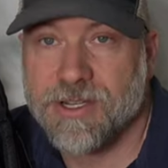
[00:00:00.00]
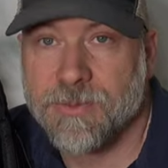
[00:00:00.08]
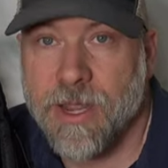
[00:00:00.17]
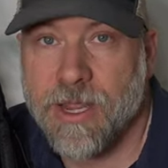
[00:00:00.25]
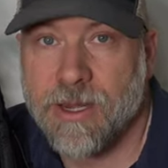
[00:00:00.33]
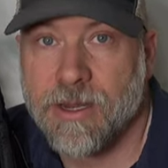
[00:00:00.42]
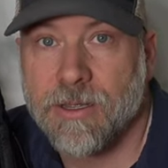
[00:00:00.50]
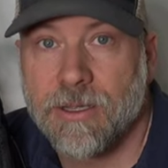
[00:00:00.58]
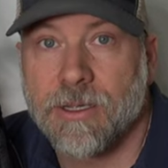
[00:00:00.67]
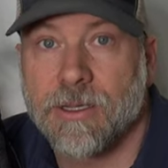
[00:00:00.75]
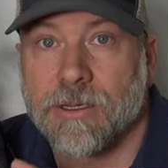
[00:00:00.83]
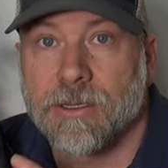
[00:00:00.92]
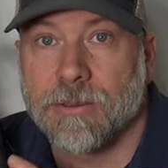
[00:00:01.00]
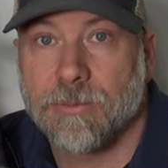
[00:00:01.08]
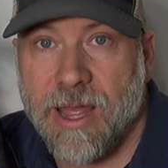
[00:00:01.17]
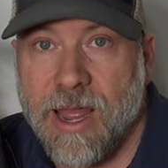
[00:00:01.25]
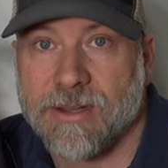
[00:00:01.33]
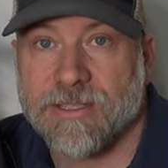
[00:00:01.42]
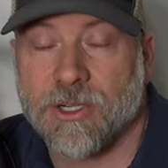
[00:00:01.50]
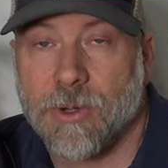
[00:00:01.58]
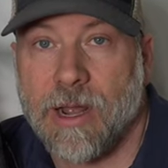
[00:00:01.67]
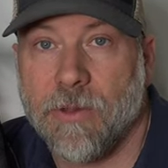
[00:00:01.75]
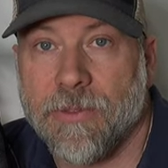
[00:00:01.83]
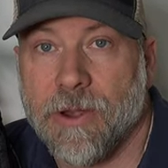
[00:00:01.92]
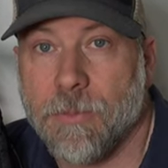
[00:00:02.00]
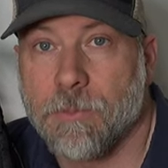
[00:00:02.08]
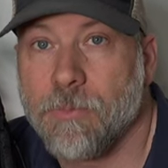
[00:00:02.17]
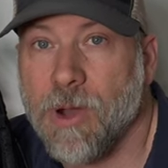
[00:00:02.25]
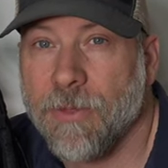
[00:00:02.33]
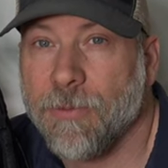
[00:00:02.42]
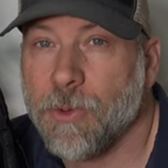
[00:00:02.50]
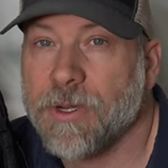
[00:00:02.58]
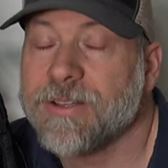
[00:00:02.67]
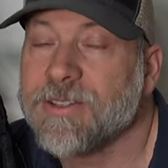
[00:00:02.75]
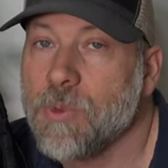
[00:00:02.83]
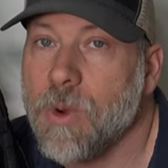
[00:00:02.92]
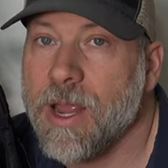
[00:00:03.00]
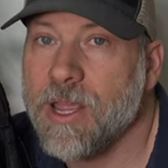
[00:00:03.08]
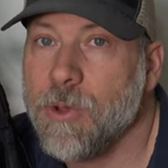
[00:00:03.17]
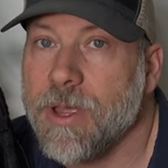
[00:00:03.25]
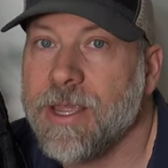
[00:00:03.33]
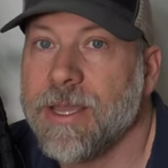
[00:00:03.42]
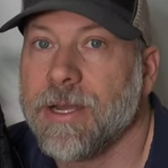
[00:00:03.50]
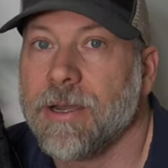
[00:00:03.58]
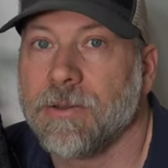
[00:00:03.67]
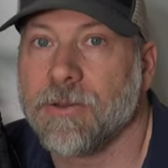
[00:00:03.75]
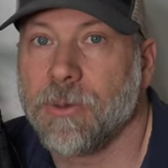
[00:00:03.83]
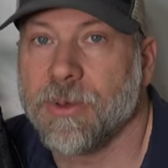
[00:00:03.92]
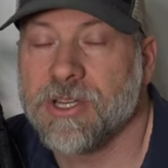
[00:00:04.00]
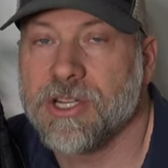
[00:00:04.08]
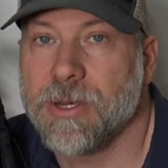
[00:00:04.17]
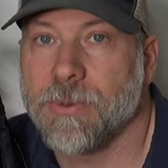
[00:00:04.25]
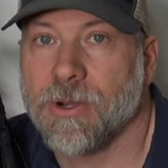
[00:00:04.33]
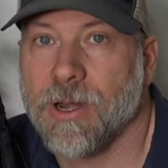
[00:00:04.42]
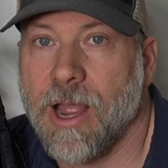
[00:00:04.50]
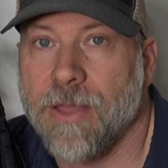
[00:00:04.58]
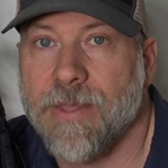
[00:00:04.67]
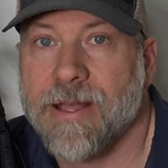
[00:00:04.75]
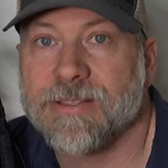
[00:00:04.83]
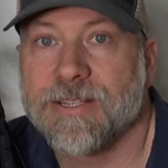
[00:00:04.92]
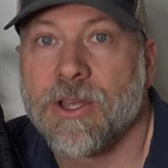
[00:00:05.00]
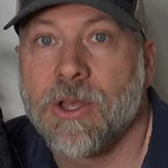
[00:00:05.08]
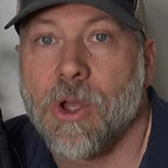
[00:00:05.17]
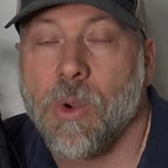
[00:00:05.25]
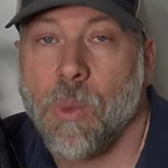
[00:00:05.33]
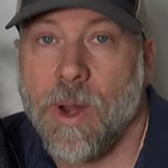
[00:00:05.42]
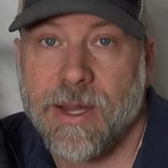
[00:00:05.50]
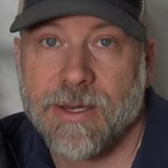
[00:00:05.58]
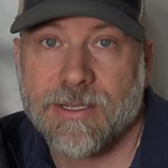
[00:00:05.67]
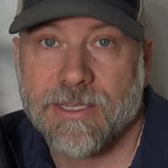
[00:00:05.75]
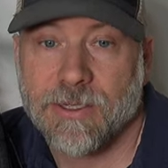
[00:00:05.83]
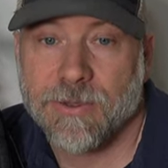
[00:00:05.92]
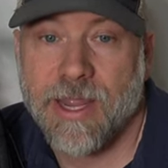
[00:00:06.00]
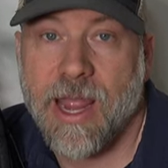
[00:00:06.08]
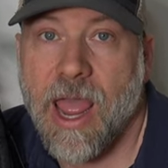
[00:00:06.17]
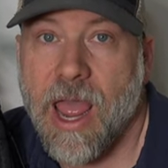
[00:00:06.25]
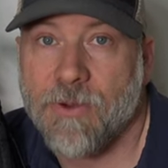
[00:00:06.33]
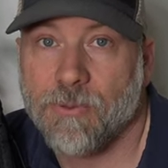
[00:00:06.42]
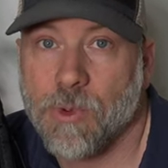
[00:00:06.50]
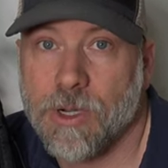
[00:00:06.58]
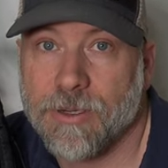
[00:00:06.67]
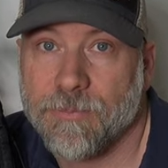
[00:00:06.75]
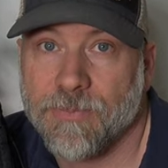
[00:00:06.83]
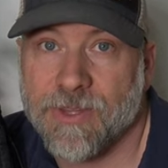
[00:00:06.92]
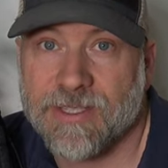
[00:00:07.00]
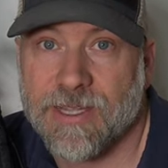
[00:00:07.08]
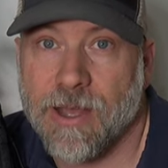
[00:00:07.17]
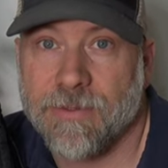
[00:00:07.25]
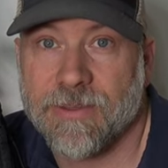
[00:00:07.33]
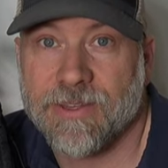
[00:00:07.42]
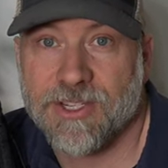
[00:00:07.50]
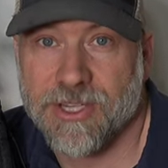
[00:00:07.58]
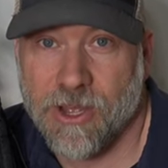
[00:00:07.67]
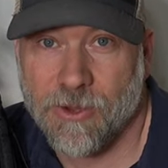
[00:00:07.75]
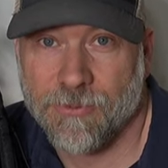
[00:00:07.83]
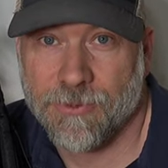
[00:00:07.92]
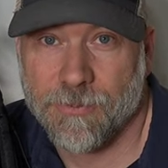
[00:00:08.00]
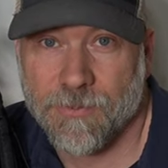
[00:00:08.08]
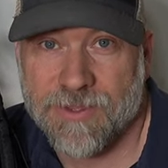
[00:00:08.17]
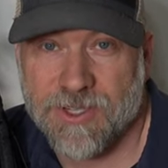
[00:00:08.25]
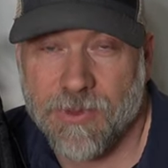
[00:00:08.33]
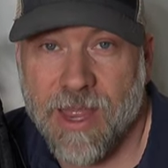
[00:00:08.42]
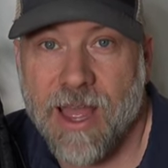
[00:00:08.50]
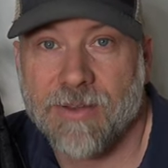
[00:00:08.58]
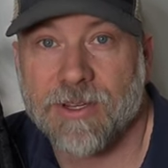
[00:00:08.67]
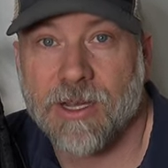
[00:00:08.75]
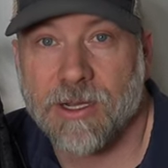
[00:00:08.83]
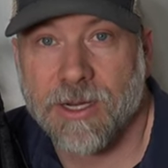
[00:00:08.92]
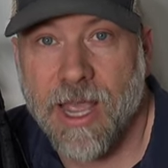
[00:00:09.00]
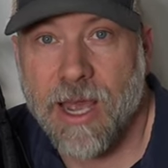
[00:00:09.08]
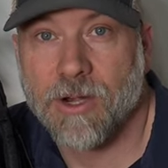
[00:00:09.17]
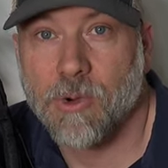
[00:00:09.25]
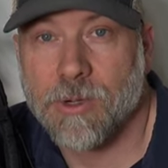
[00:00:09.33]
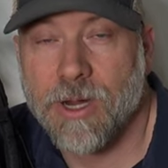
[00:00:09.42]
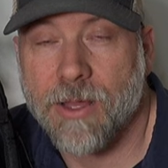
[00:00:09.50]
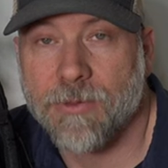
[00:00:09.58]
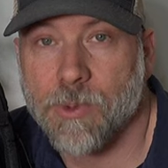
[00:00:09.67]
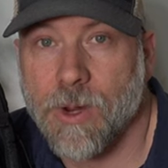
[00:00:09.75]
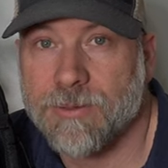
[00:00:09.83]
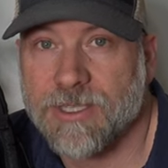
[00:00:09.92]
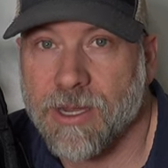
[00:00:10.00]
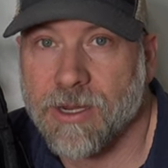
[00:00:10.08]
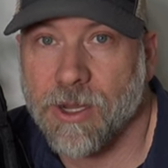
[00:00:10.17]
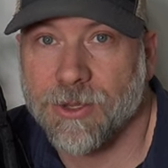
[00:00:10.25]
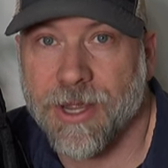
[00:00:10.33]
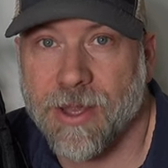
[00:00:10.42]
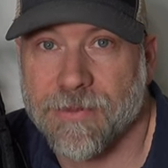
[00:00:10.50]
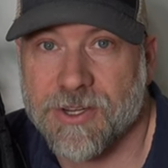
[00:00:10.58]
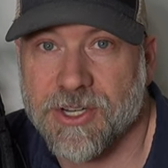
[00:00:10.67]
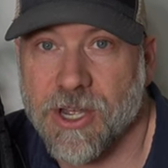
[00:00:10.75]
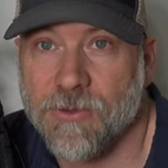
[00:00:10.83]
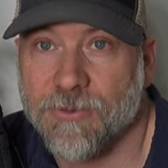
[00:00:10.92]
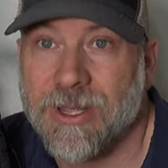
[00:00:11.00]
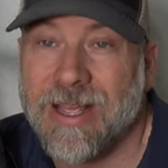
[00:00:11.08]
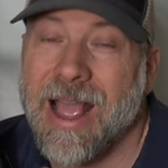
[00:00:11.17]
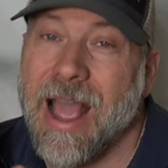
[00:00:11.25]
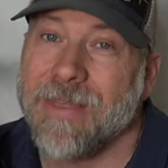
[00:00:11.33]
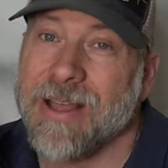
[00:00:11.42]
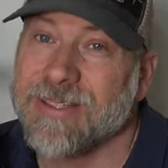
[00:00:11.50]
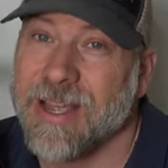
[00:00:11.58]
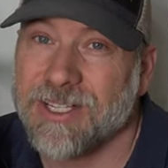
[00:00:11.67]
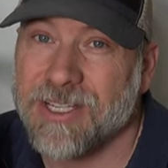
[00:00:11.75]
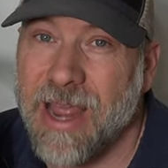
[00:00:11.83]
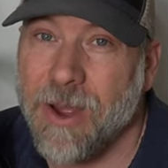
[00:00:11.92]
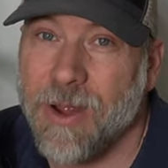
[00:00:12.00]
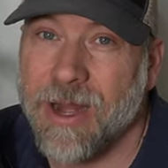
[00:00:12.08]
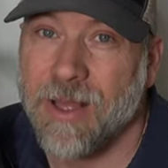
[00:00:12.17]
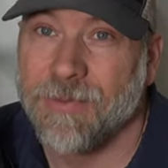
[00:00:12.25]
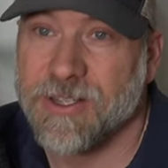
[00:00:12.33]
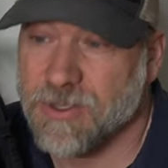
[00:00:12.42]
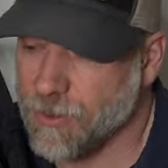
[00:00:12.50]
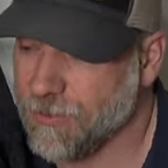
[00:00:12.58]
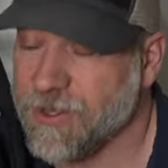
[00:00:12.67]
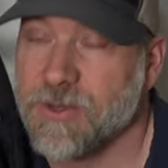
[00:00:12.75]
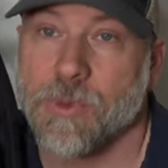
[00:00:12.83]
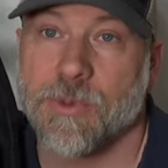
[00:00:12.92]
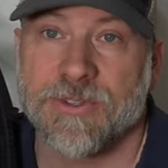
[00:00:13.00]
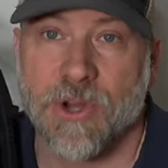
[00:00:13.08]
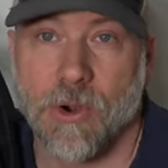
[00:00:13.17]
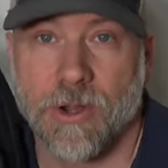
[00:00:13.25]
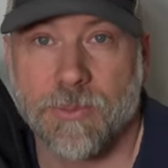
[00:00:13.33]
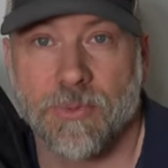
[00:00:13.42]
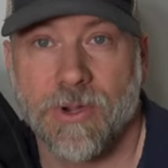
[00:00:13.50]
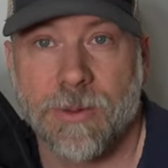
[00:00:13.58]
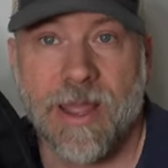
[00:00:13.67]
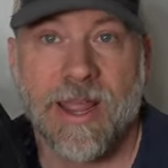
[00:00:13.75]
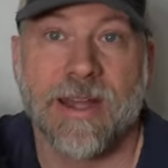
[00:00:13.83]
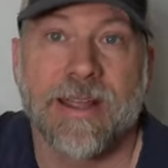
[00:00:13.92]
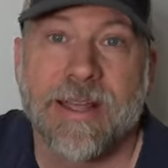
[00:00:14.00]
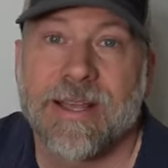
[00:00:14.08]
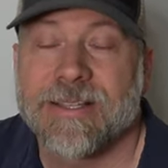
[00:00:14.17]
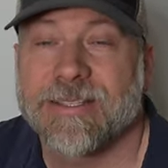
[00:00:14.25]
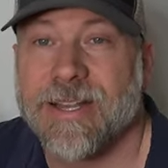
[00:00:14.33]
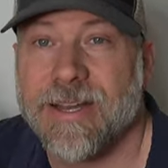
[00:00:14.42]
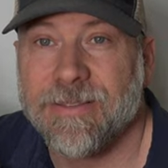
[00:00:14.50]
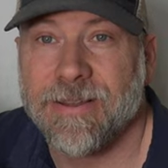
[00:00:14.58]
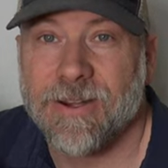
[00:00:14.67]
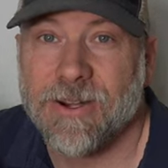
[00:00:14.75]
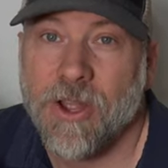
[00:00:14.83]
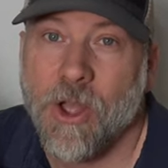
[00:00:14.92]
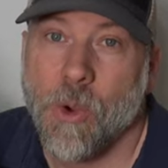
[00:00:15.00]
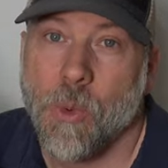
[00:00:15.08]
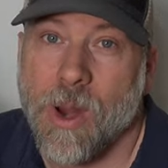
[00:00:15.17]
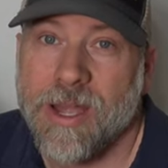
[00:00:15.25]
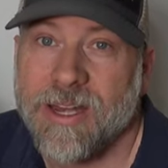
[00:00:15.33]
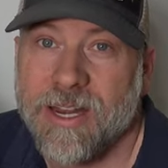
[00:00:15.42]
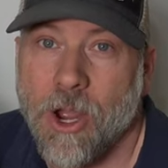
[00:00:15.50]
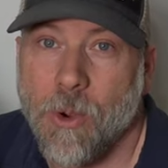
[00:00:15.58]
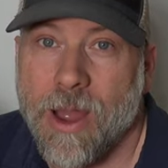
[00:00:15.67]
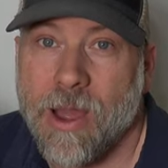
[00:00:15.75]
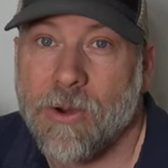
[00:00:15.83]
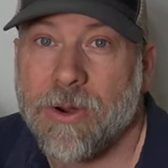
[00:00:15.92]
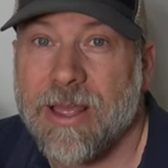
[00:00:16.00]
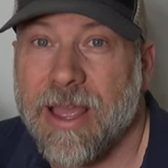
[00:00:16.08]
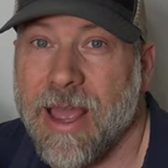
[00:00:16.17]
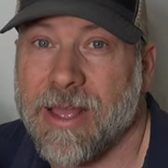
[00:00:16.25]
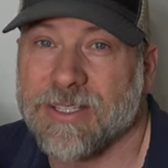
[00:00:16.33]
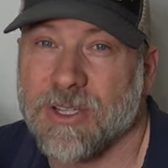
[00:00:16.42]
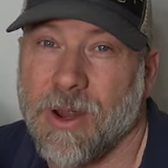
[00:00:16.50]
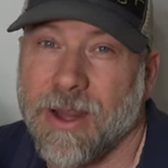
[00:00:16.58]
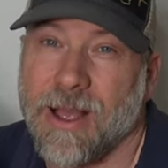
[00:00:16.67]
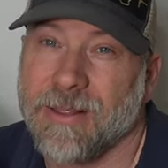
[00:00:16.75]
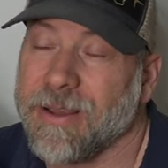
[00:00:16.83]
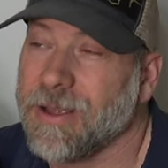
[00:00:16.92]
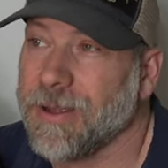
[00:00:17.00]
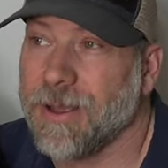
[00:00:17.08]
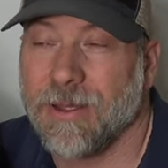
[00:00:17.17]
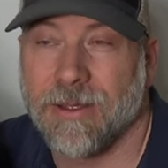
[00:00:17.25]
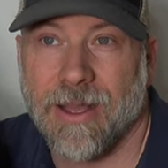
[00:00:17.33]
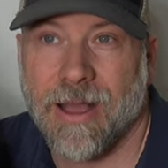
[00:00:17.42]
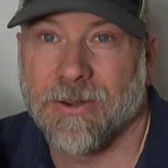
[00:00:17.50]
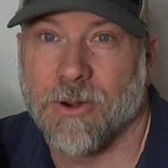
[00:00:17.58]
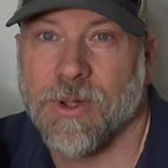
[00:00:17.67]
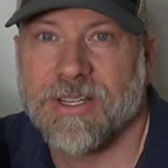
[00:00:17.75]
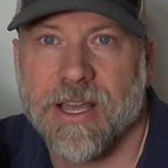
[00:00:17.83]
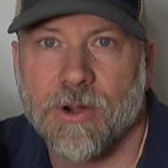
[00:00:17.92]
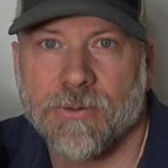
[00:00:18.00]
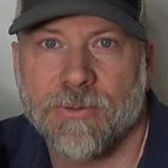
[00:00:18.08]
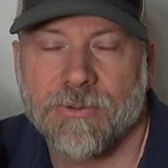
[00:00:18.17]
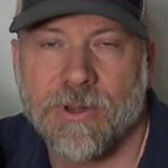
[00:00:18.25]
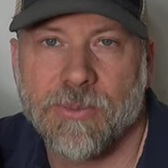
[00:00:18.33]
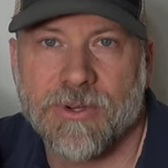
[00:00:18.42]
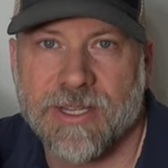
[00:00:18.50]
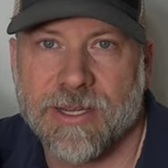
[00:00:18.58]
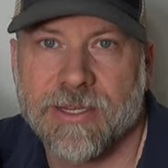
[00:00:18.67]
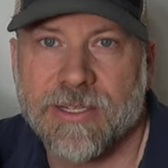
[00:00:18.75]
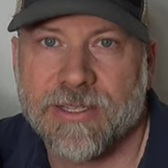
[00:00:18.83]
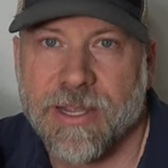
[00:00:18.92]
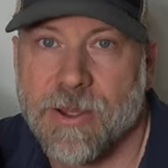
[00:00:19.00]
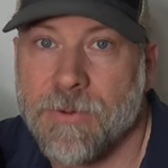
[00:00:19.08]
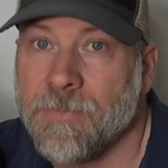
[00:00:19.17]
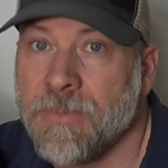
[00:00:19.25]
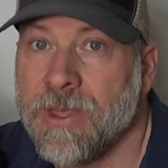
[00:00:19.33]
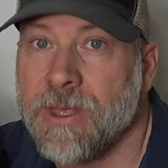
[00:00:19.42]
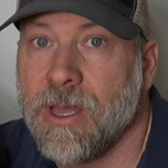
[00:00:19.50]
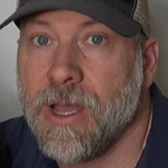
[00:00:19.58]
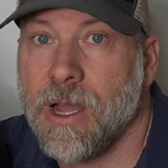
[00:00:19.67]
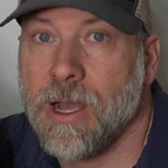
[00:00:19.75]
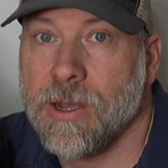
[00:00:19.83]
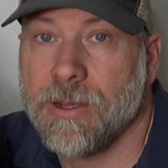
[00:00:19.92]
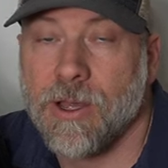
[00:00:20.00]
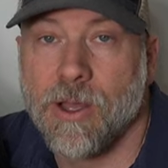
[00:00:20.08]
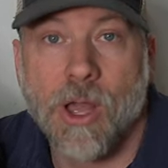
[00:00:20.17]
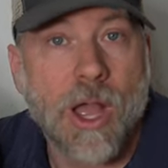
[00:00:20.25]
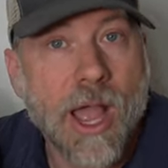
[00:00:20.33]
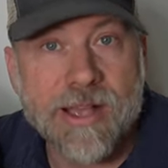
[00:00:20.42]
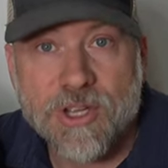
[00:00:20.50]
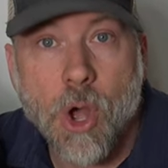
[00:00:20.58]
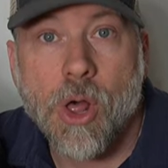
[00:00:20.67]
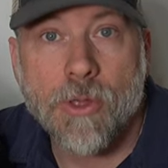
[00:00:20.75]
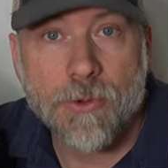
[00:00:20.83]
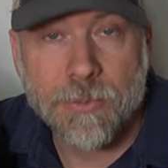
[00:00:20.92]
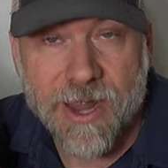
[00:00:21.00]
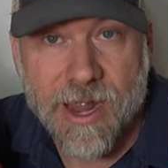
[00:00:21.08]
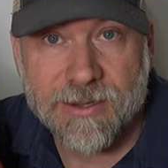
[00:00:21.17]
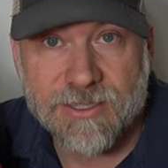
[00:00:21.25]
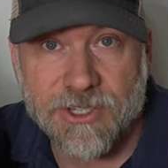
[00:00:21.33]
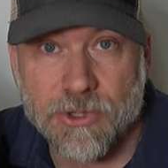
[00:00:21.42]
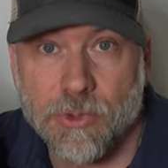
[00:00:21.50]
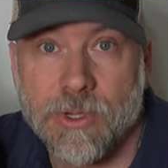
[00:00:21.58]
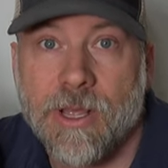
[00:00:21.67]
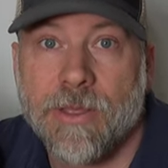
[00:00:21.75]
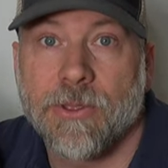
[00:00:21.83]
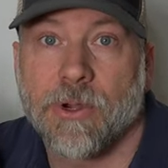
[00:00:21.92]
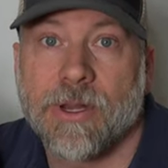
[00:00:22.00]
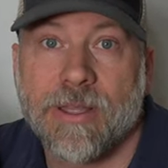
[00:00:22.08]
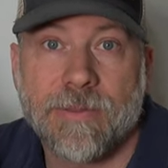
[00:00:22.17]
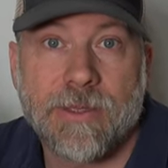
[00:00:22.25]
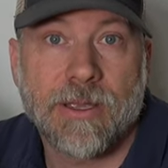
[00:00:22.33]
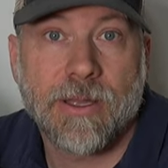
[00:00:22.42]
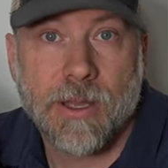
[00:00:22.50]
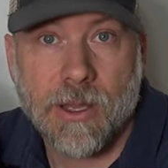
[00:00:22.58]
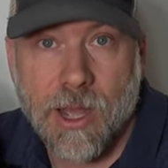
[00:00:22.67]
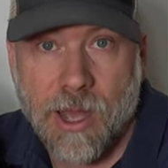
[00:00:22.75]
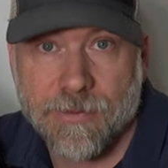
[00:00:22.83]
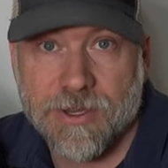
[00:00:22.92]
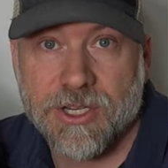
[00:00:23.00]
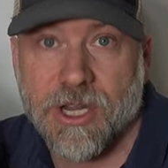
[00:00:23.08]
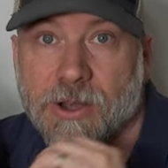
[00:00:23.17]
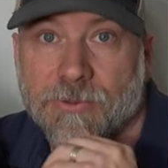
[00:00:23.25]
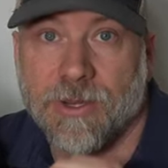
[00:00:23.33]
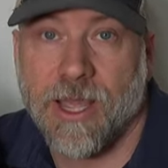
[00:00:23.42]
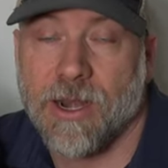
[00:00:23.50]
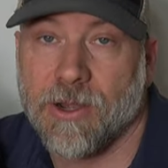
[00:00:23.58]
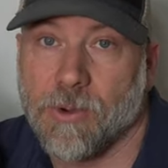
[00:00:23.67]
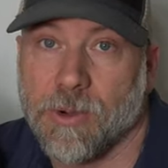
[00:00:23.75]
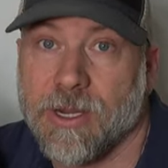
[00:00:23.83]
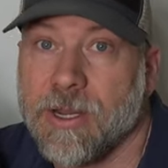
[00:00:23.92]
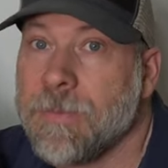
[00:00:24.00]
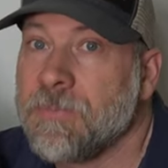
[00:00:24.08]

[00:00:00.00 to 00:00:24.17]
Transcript: made packs that are out there. But there is a way you can get it a little bit cheaper, and that's wait until they have one that's on the shelf. So they have a category on their website called On the Shelf, and that's actually how I got this one. This one was already pre-made, sitting there, waiting to go out, and so I got like a 10 or 15% discount, as all their packs do that are in the On the Shelf category.